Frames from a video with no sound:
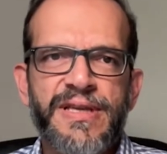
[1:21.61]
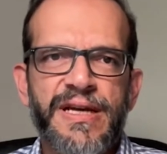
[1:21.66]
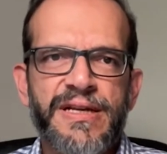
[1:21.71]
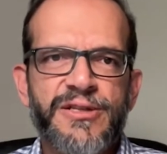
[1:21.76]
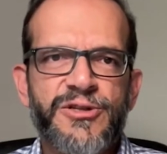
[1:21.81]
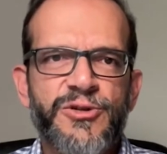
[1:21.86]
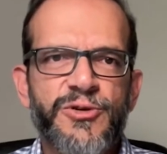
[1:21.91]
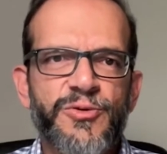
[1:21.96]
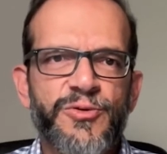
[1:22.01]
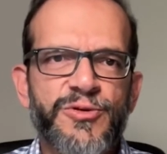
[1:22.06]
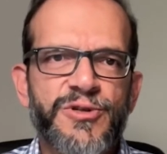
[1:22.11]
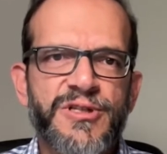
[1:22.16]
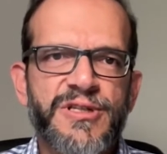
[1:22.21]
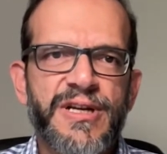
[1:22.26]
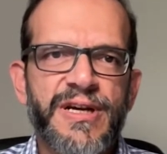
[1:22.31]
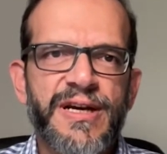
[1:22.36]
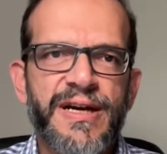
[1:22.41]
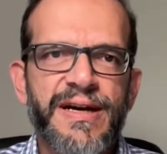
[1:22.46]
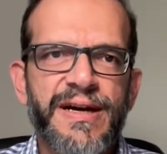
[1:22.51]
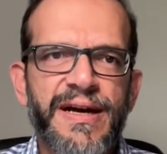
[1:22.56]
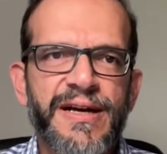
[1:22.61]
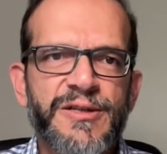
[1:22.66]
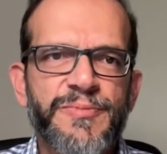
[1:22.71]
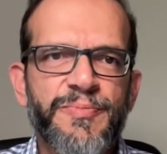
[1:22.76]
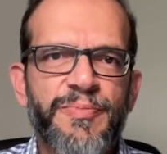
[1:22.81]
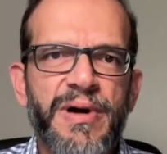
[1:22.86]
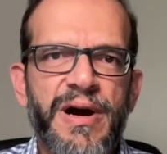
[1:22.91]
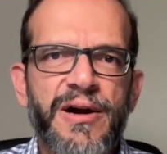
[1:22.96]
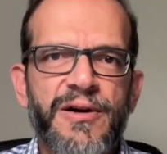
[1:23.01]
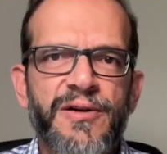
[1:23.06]
that's used uh, as
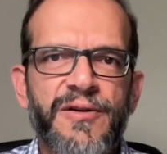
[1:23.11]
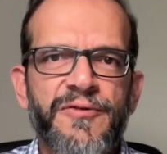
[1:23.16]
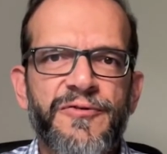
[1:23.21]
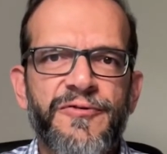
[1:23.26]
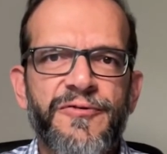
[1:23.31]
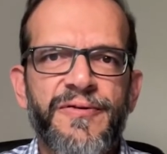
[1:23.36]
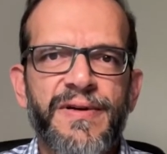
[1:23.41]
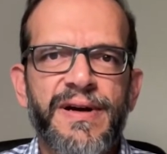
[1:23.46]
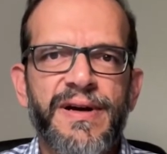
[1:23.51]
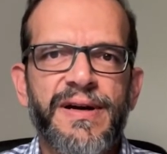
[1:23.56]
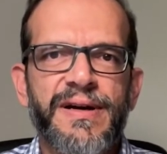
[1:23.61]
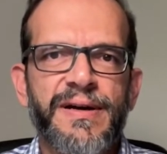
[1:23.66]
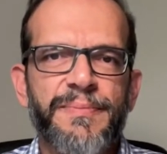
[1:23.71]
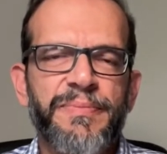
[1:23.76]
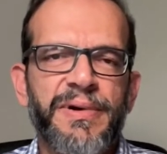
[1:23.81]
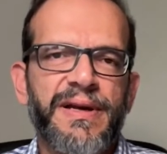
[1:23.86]
part of uh,